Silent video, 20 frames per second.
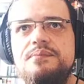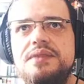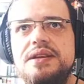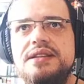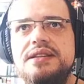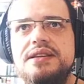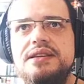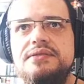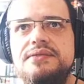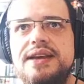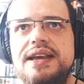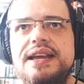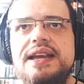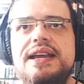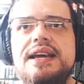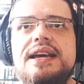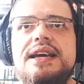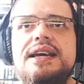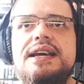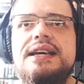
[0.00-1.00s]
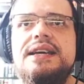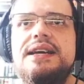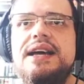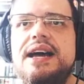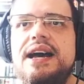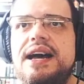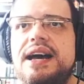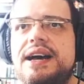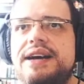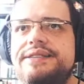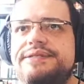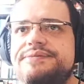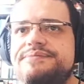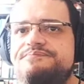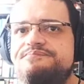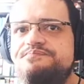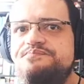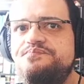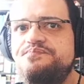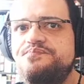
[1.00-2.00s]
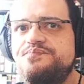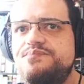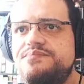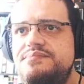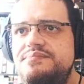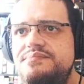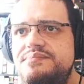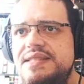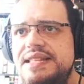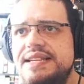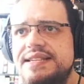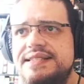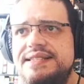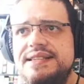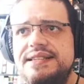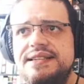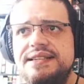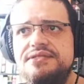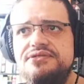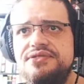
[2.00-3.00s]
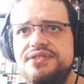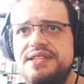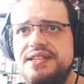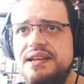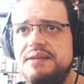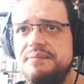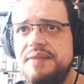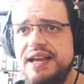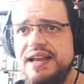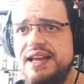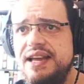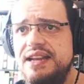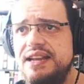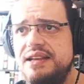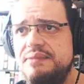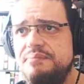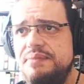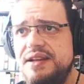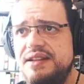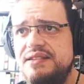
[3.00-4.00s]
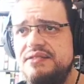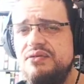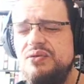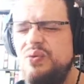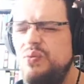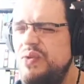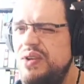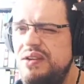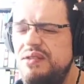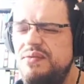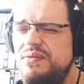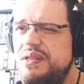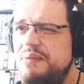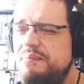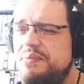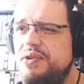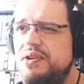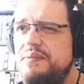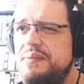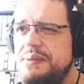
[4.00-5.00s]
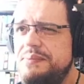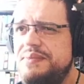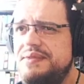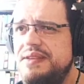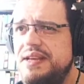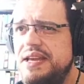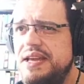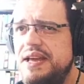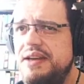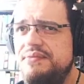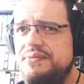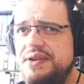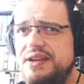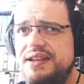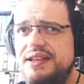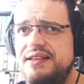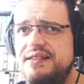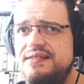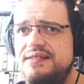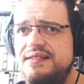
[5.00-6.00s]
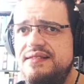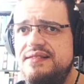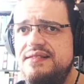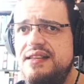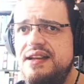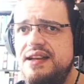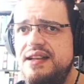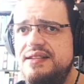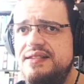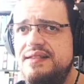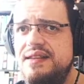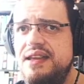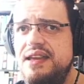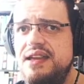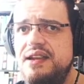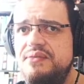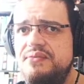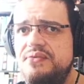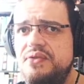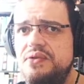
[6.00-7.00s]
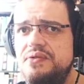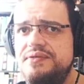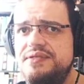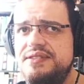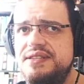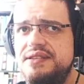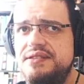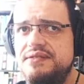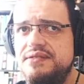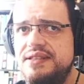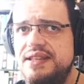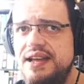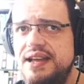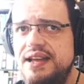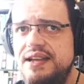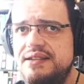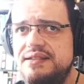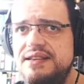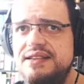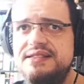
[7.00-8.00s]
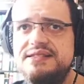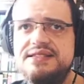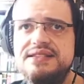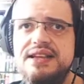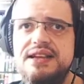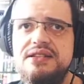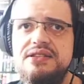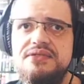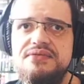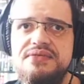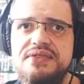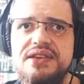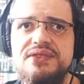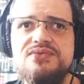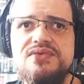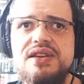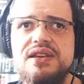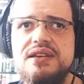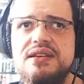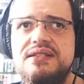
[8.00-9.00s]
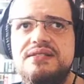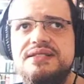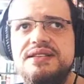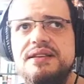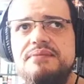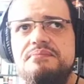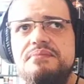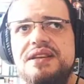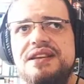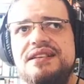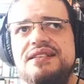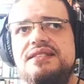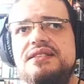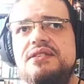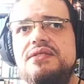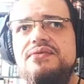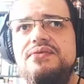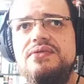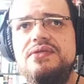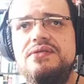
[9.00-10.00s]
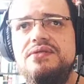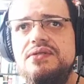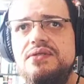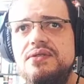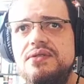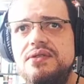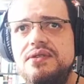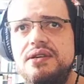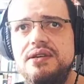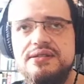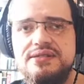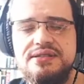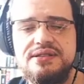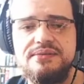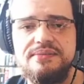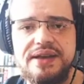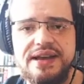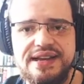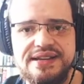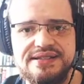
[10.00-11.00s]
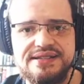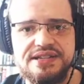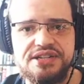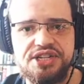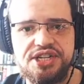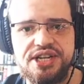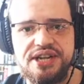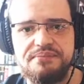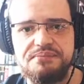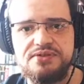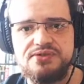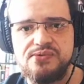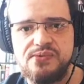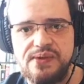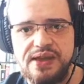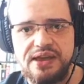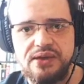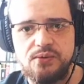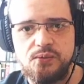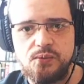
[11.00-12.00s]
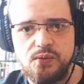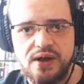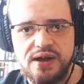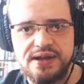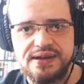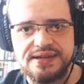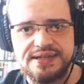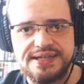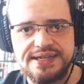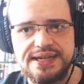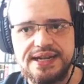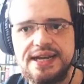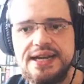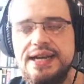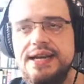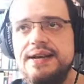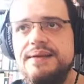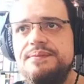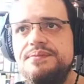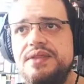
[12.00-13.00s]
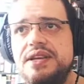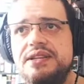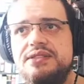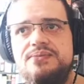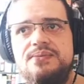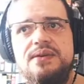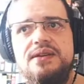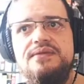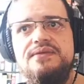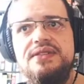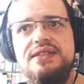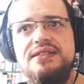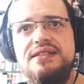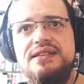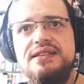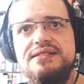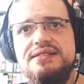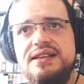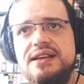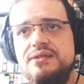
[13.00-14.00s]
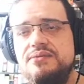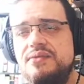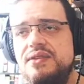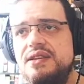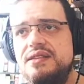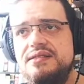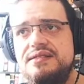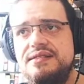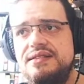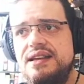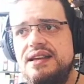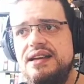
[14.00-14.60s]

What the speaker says: But either way, it's an interesting mechanic. But one of the problems I have with this is that they are focusing on that instead of giving us the ability of to customize the ships we want. That's one of the things I want.